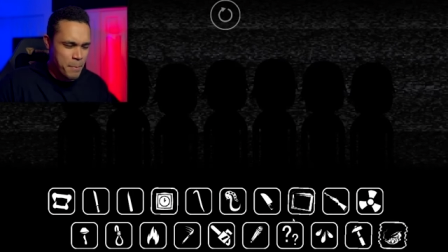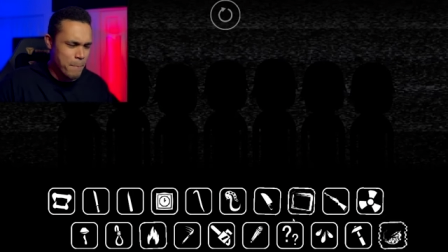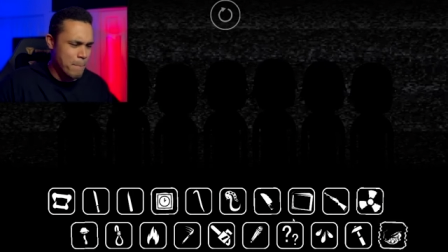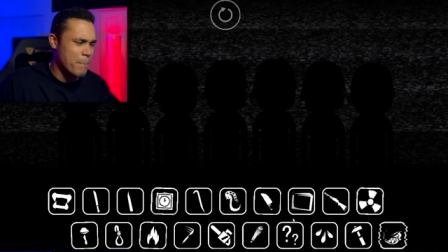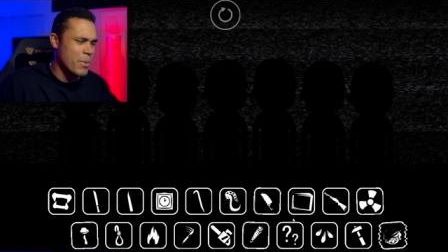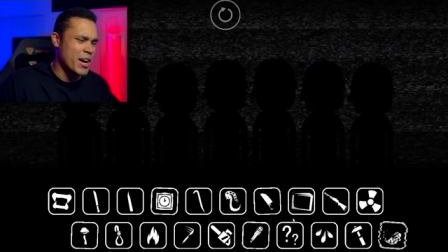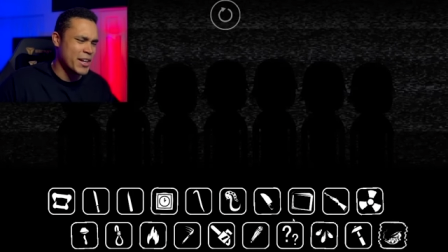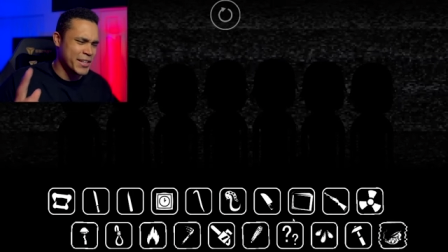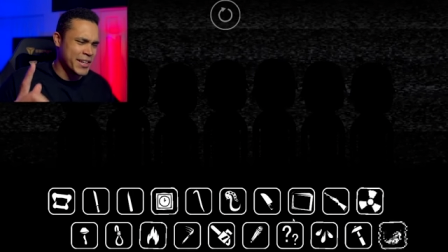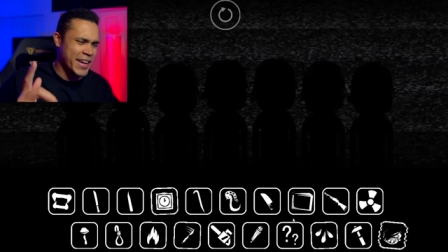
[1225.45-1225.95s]

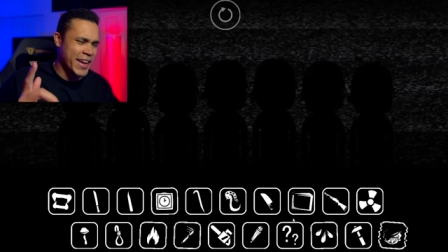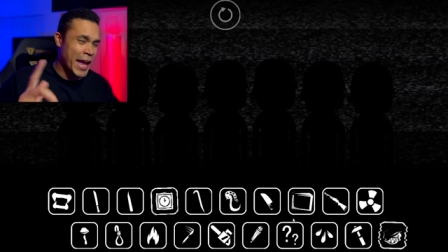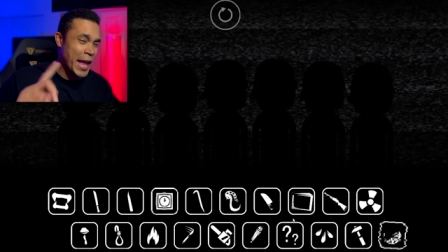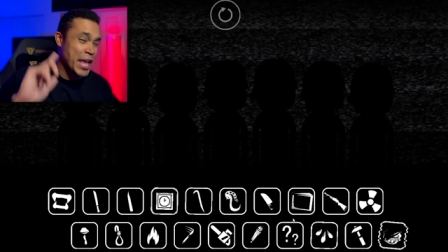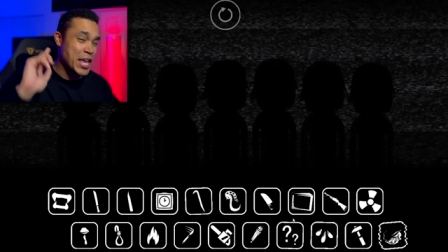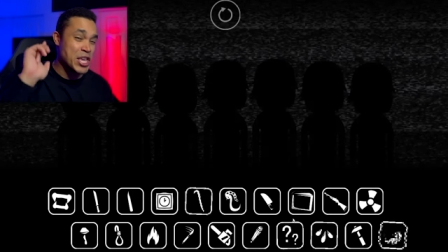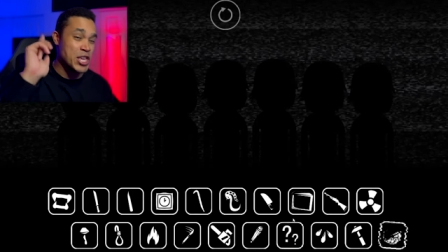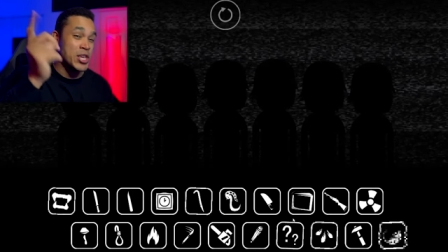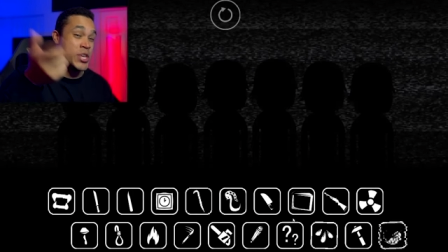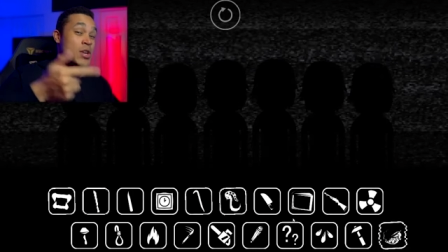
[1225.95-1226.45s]
But uh,
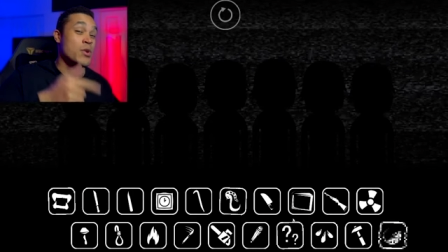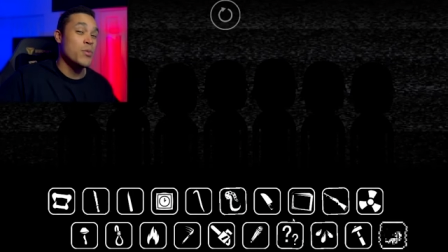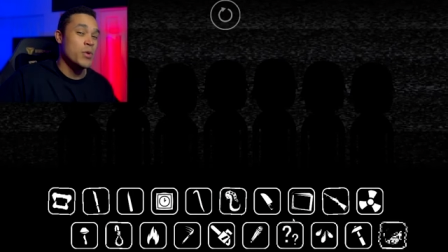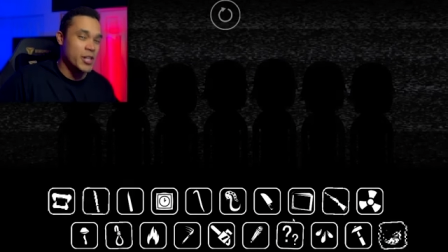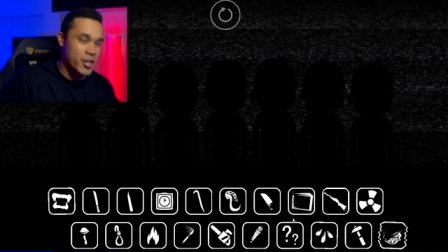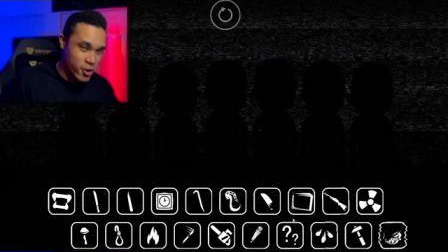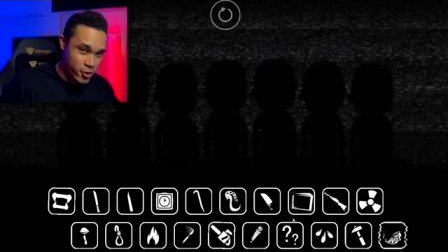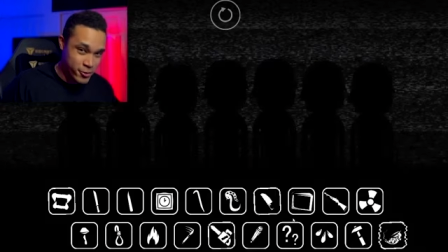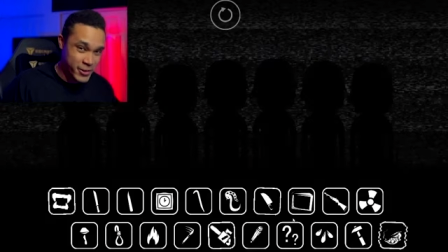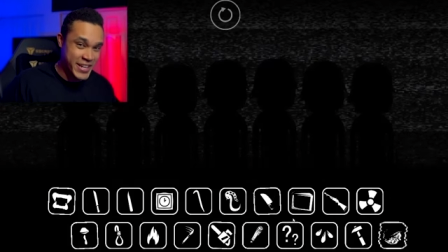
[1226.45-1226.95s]
you would
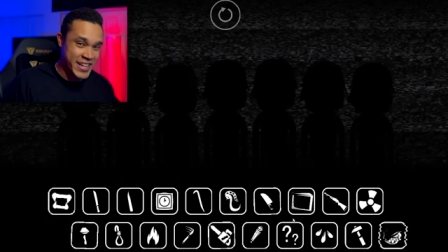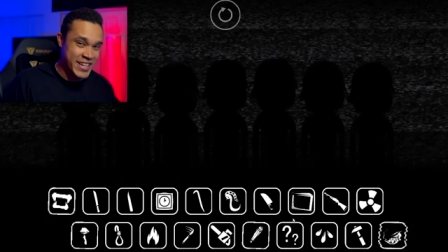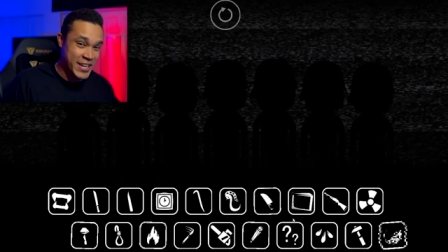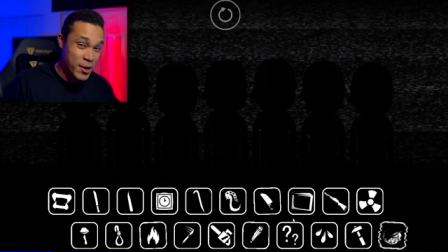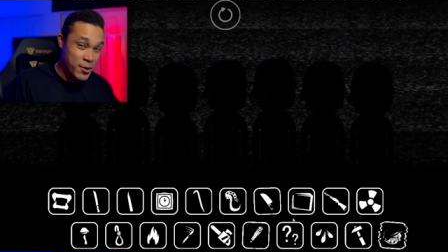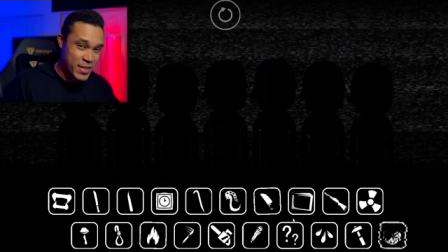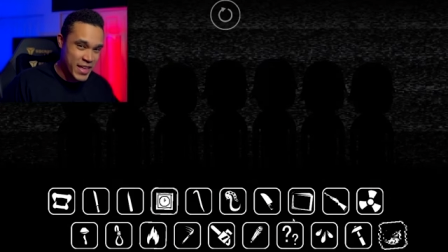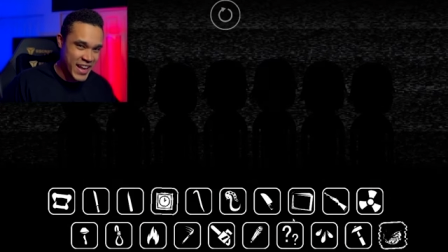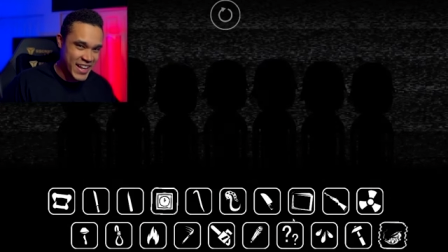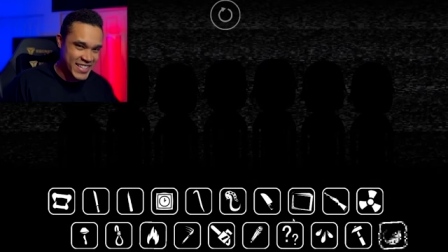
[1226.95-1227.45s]
already
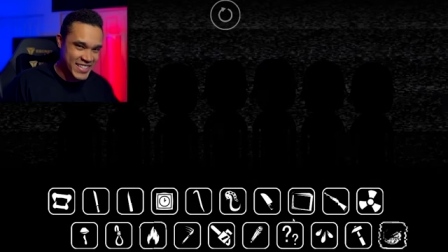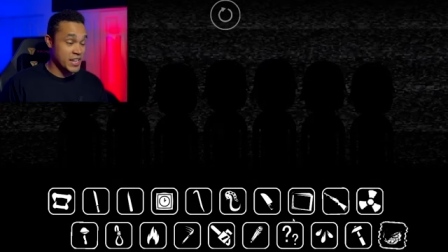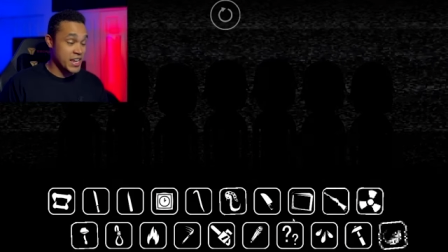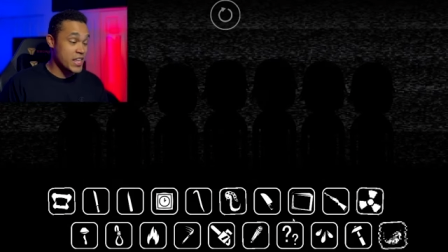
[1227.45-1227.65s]
know that.